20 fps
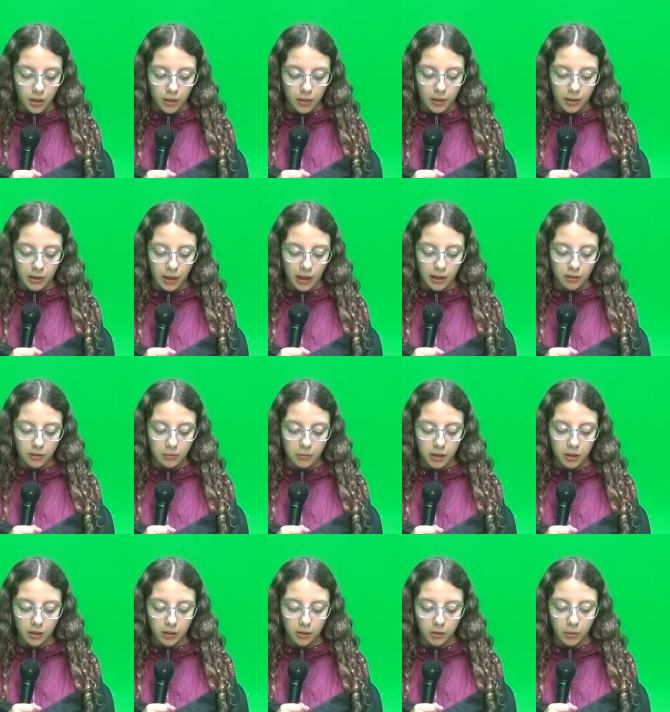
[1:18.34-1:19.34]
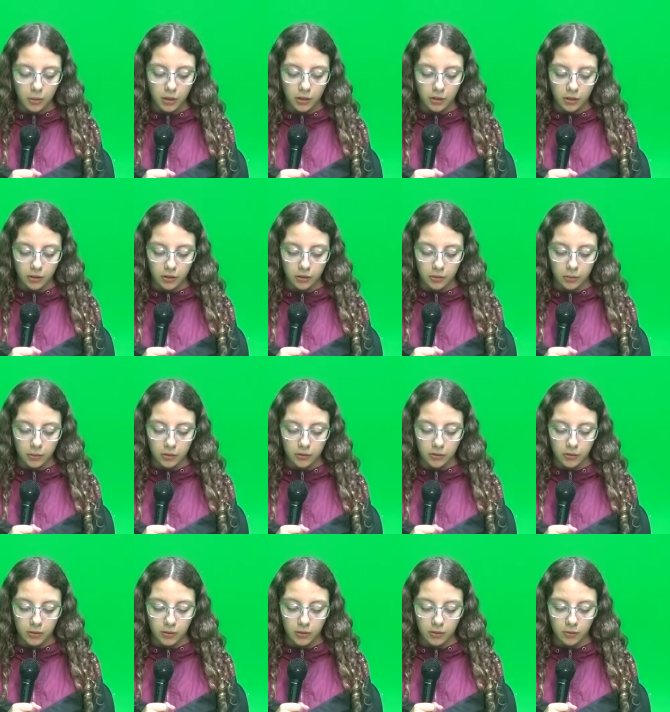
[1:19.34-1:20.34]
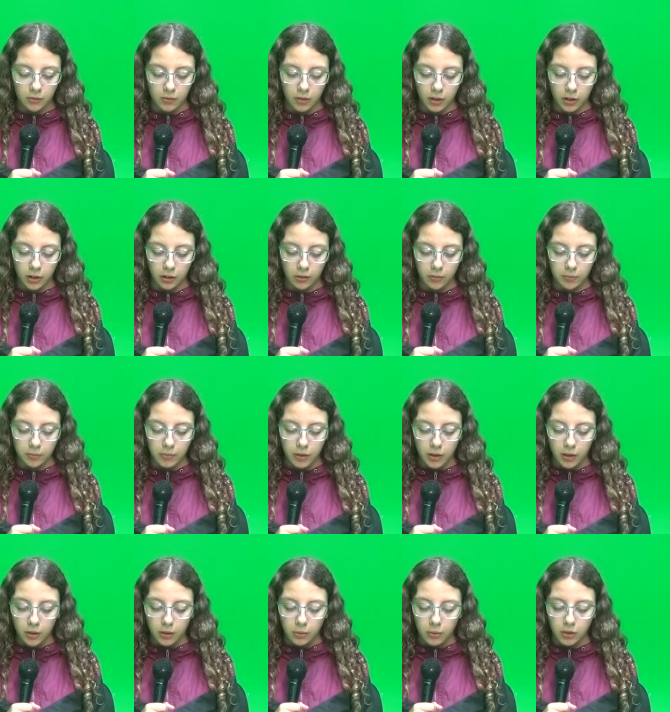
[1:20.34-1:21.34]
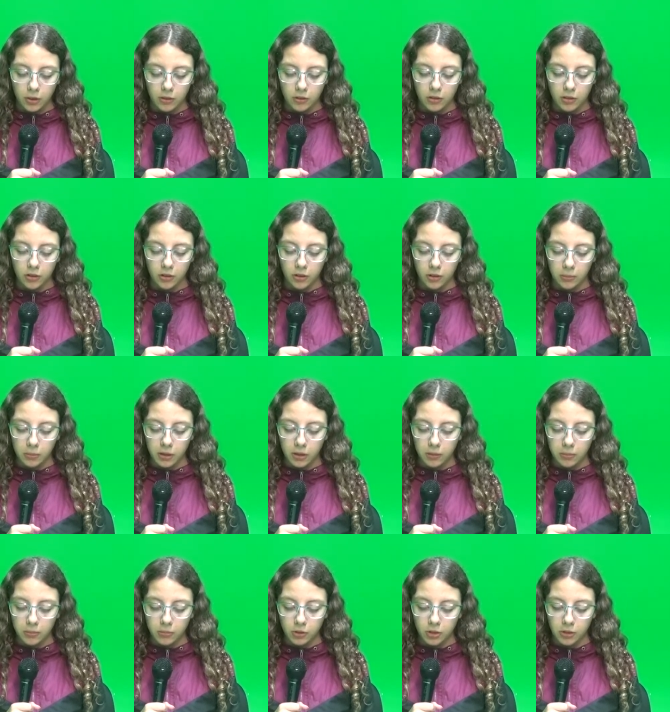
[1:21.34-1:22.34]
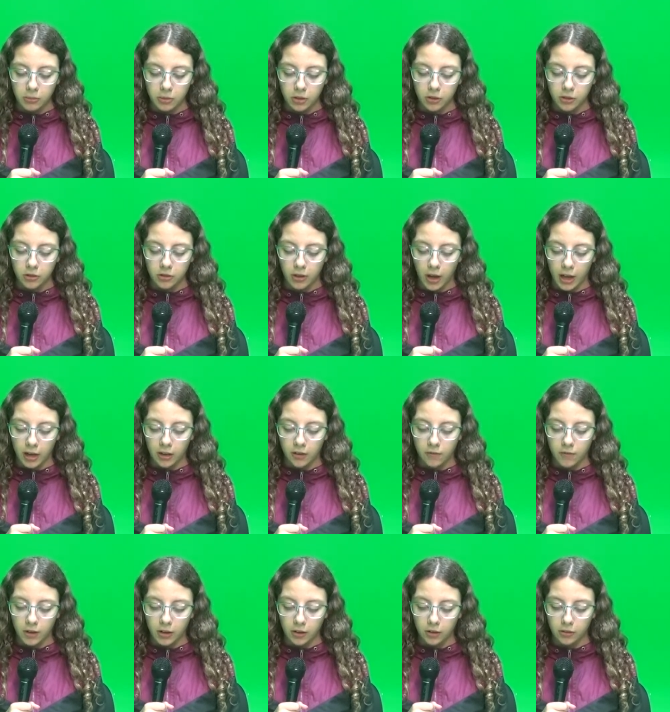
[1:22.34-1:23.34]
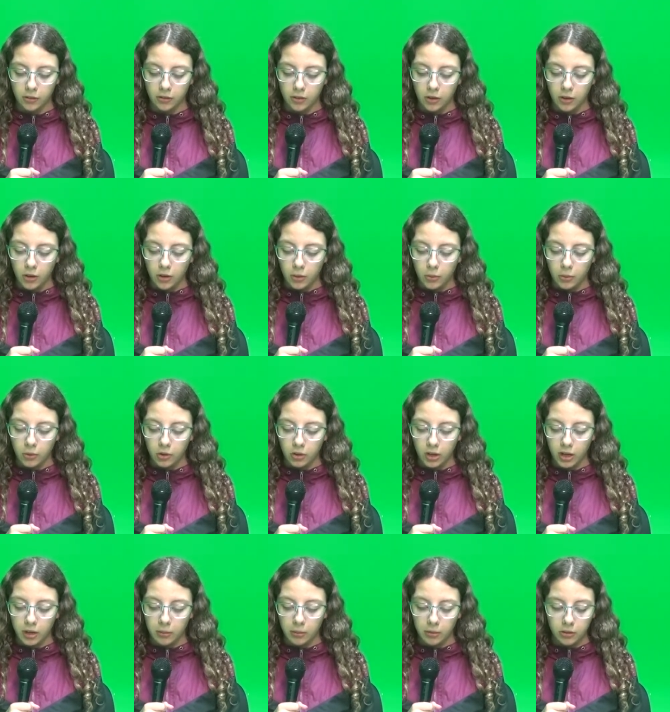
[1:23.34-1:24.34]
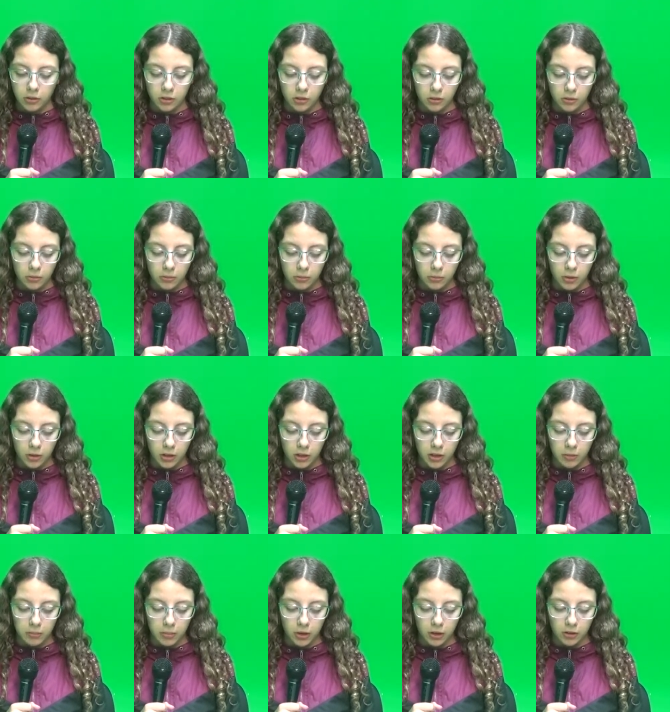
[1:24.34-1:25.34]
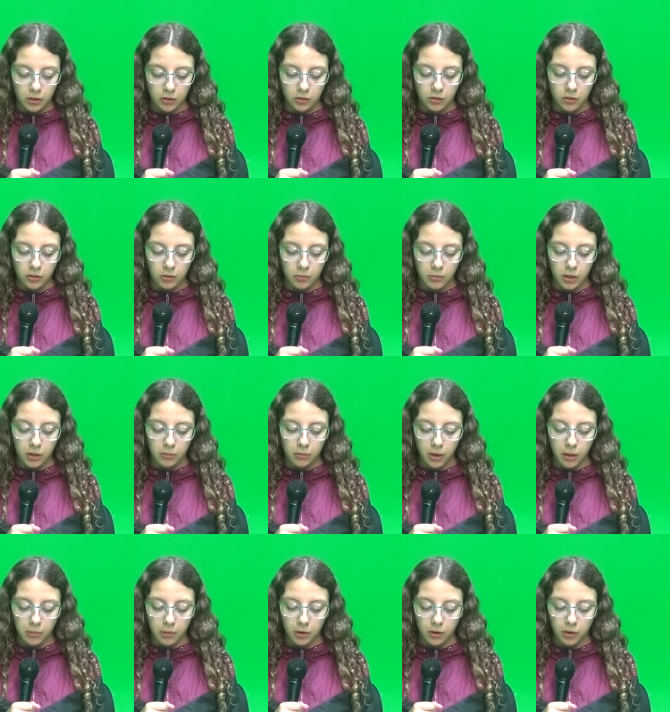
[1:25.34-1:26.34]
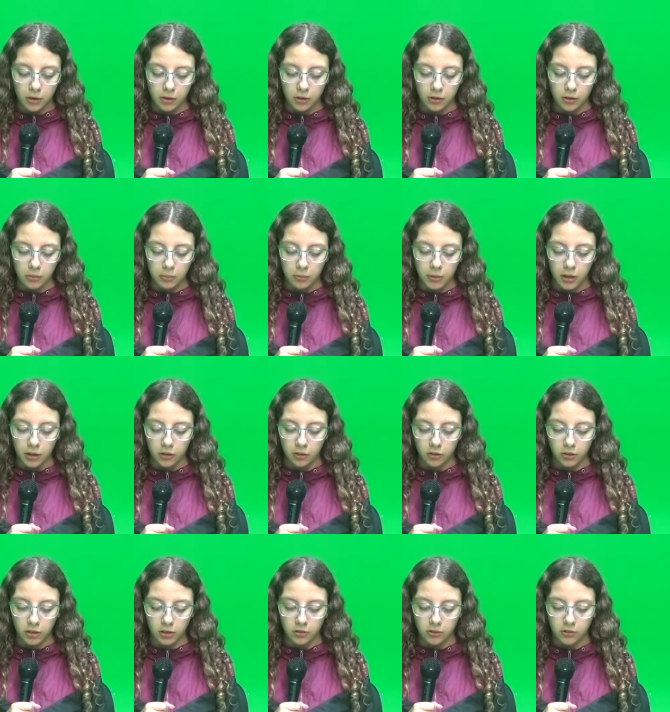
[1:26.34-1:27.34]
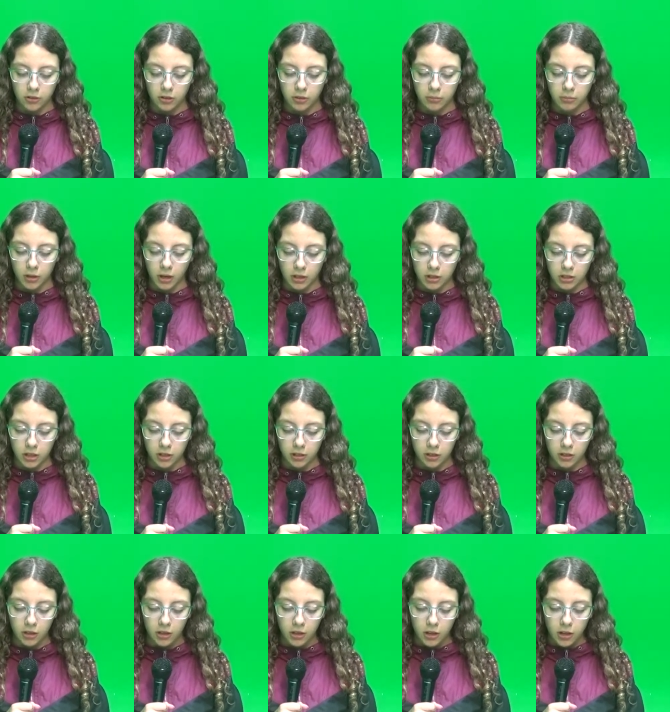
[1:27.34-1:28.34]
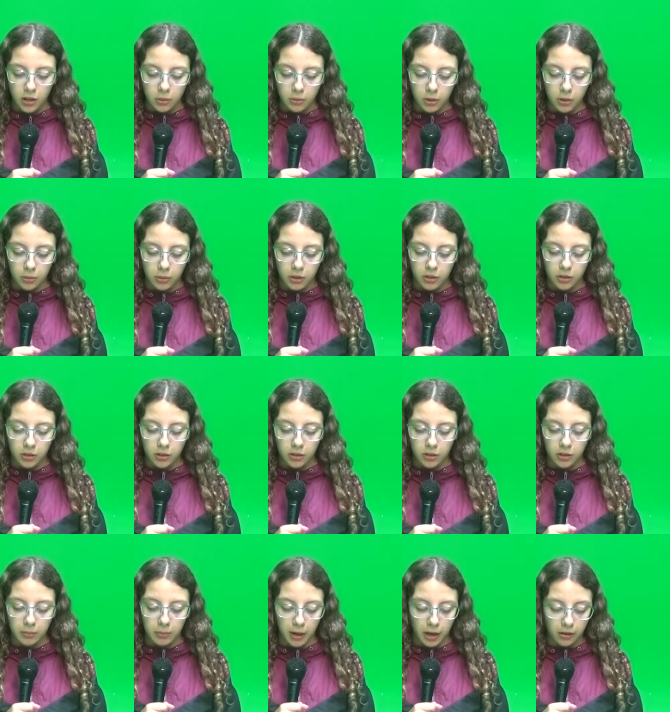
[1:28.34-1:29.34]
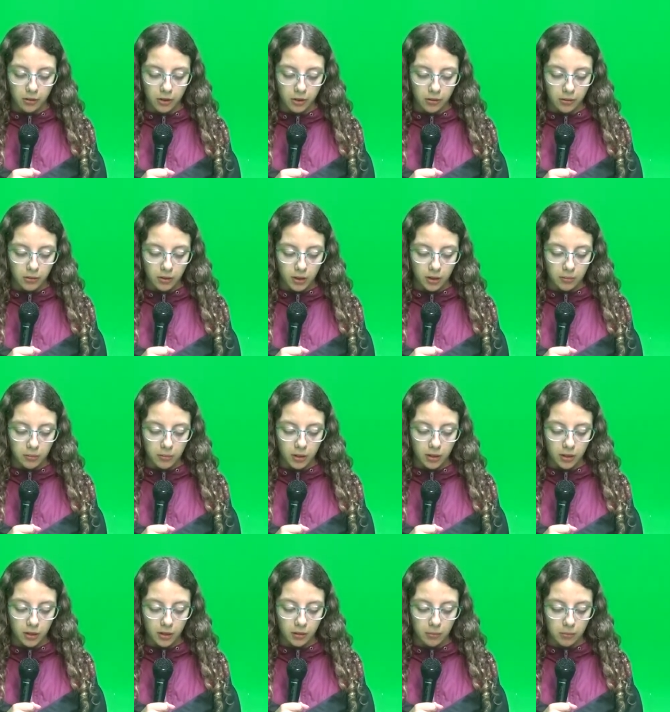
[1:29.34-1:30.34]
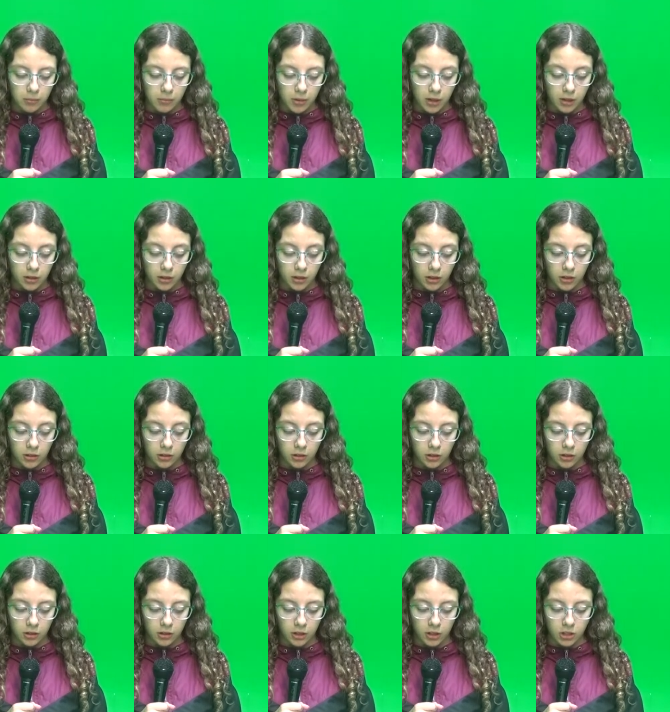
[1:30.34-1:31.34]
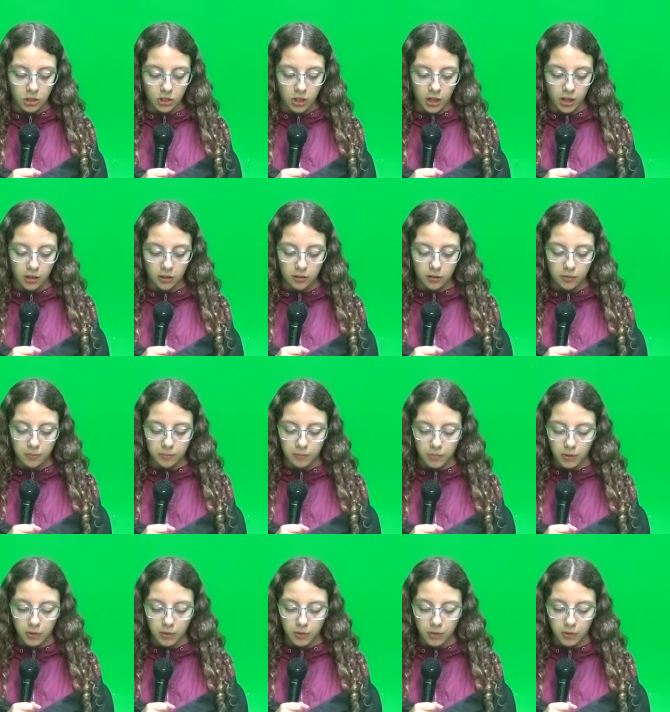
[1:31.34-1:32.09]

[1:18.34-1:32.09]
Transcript: The last media we learned was video. We used Adobe Premiere to edit videos. We were able to work in partners, so me and my partner made a green screen project where we took the background and make, make us look like giants.